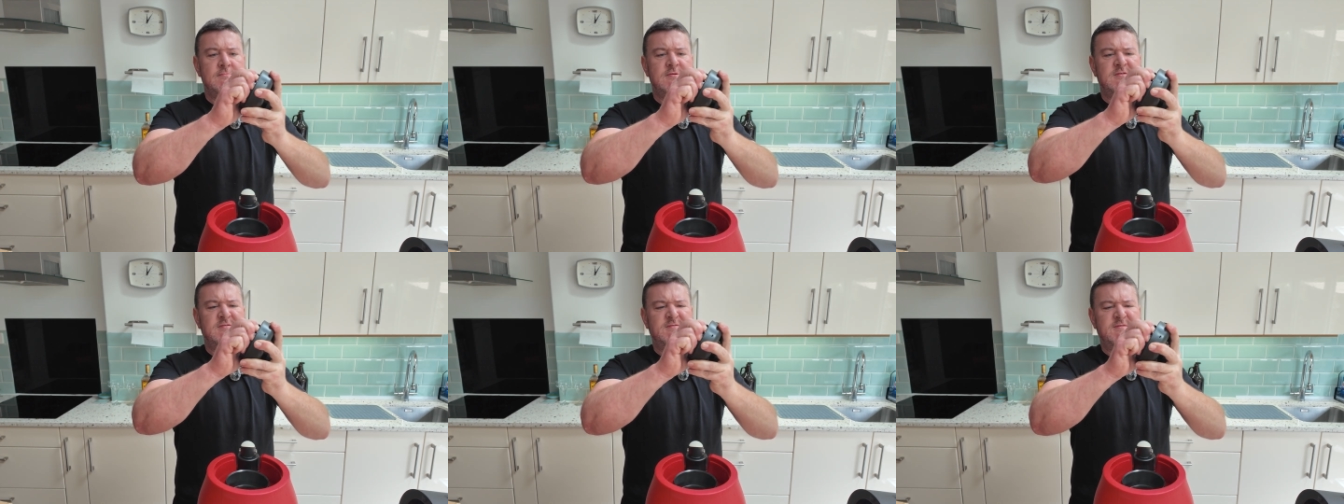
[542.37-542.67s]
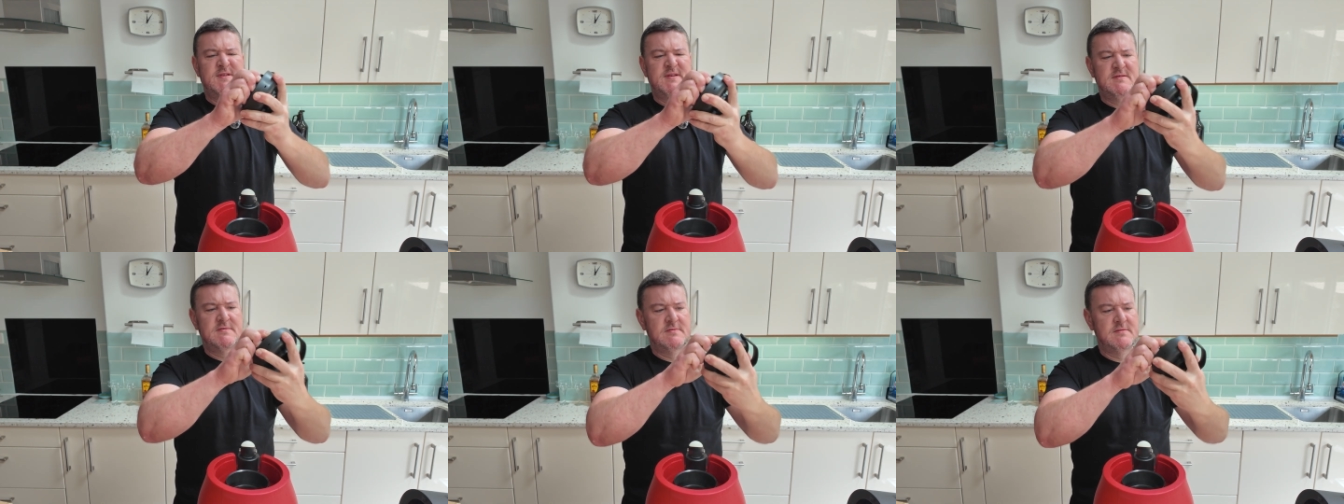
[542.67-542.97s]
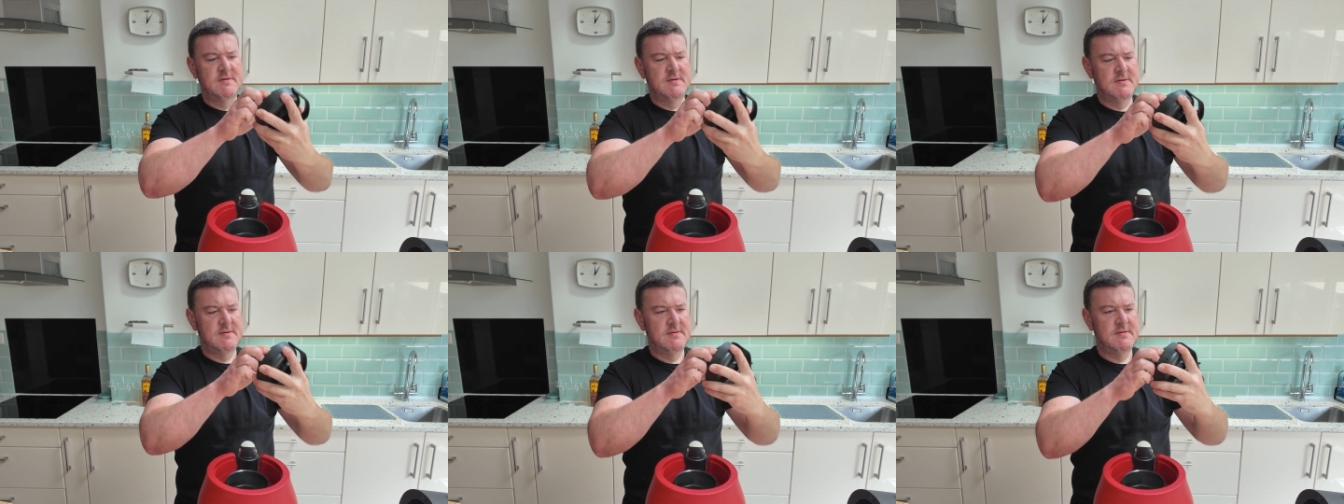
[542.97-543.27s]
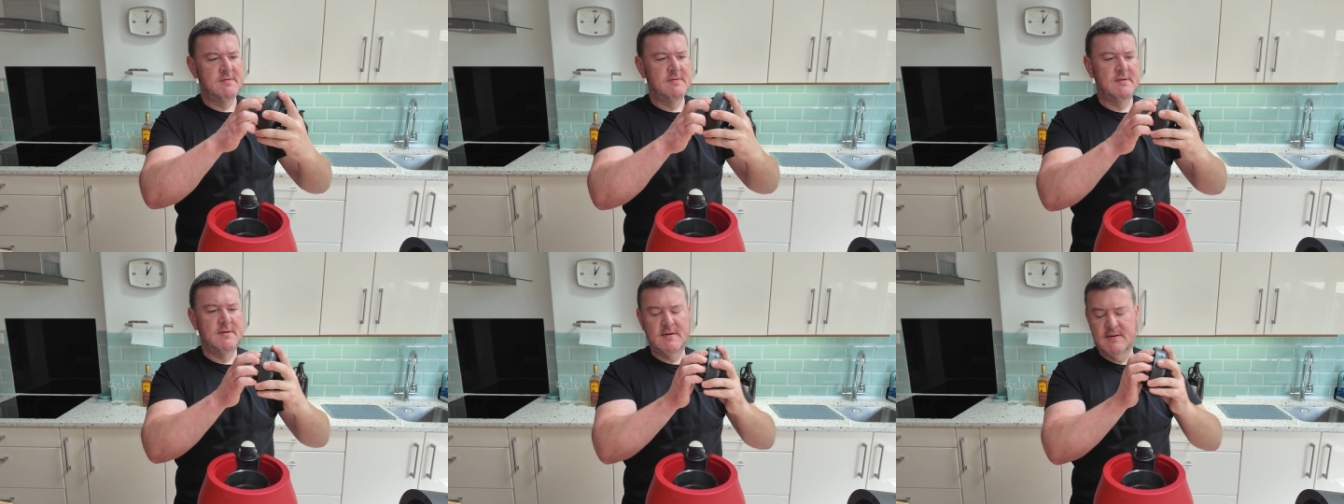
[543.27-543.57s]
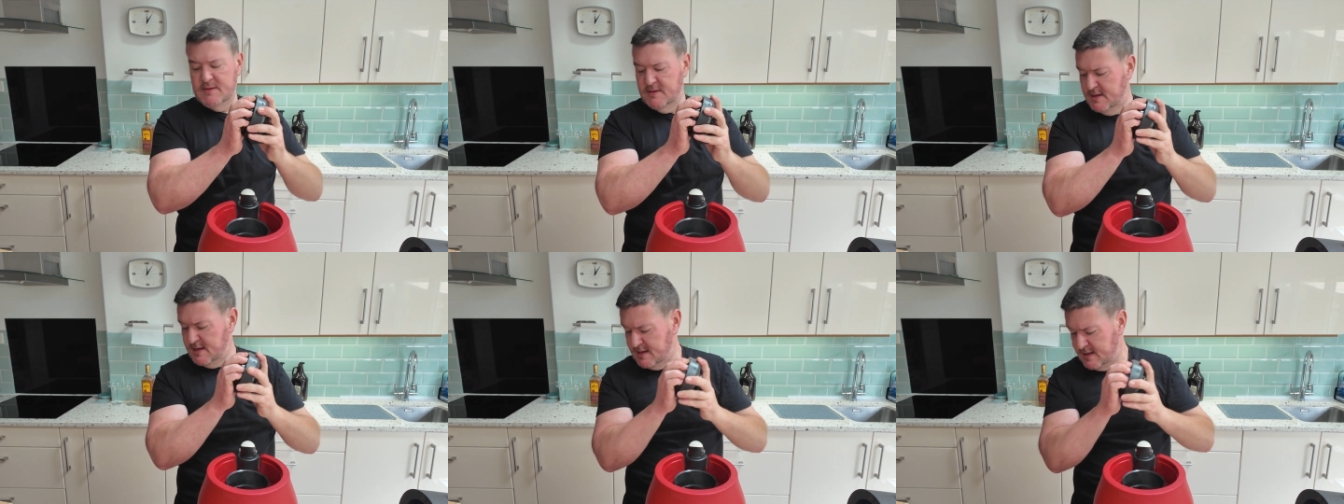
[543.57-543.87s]
I think,
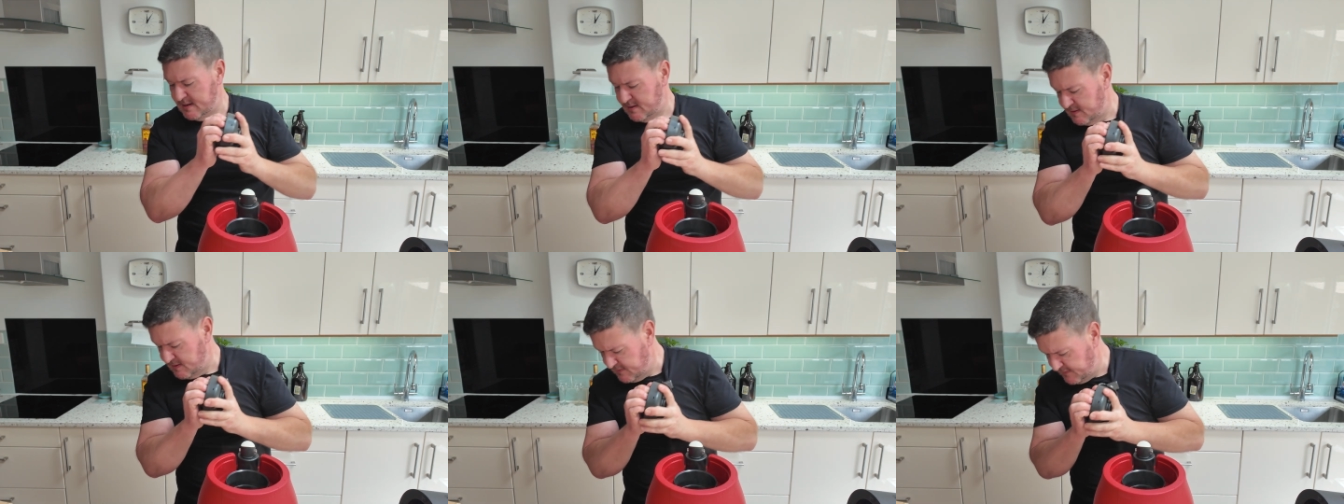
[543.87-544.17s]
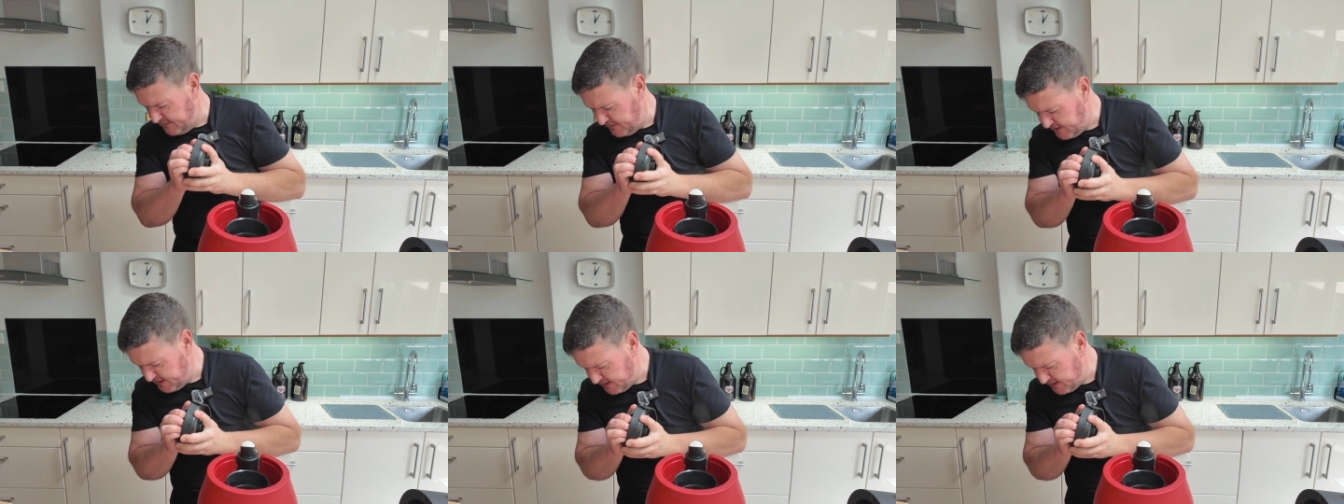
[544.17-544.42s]
get that off.